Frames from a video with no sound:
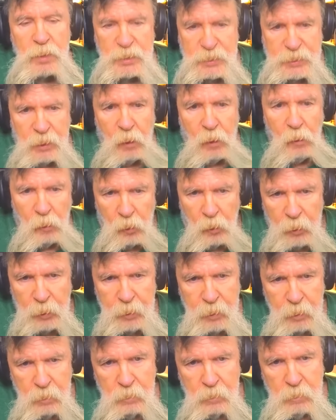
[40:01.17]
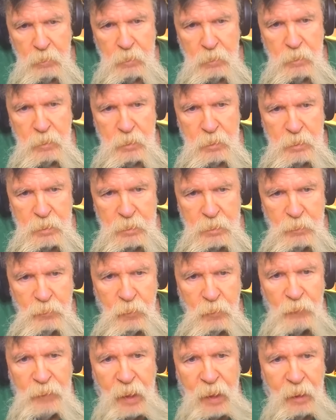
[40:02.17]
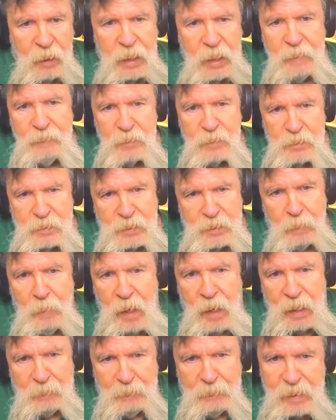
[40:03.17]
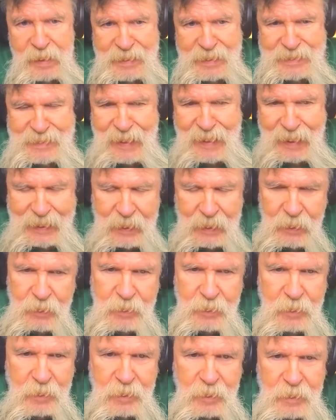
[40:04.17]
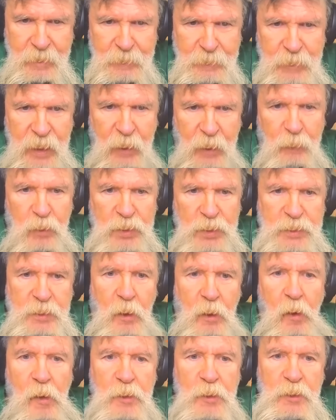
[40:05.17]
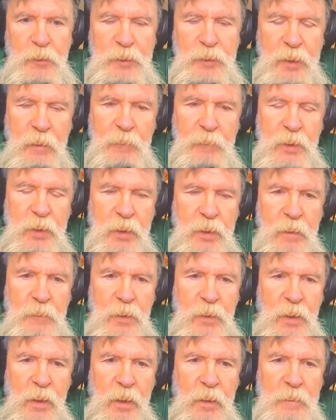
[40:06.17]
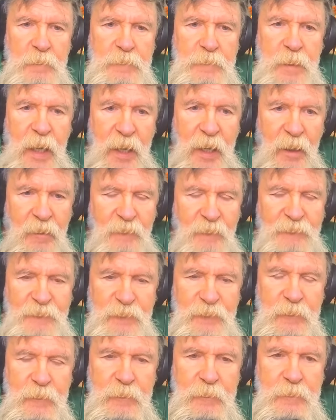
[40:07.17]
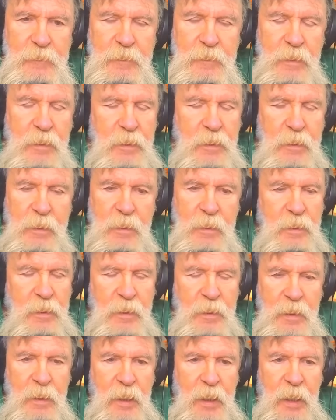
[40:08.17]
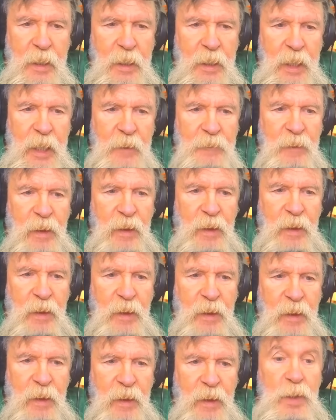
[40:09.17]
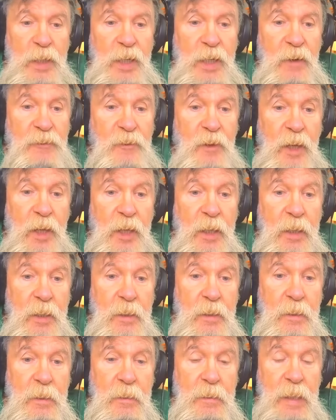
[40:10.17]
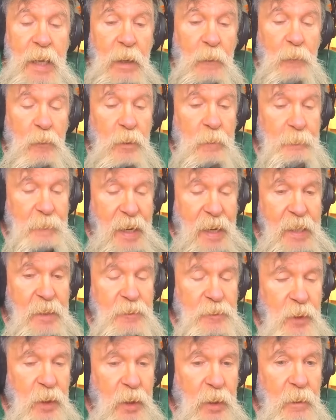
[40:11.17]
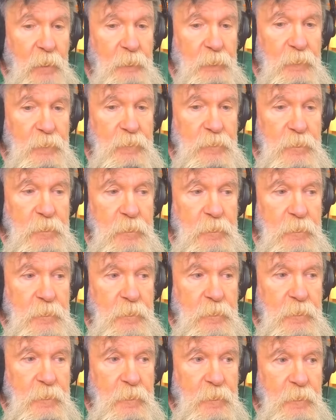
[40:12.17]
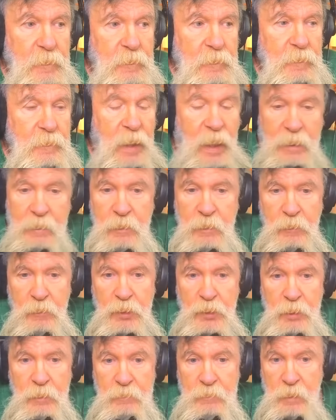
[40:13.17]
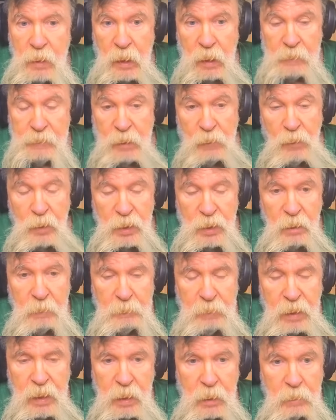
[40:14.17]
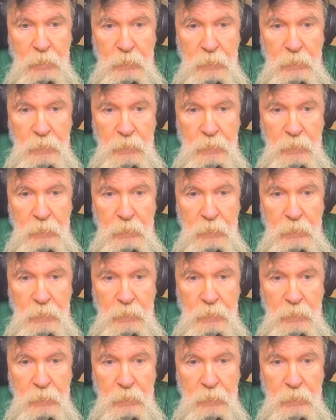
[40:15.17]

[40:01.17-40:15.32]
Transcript: third without even somebody being second. It was third to WWF. And they wouldn't do anything that would make them like do it. They wouldn't get beat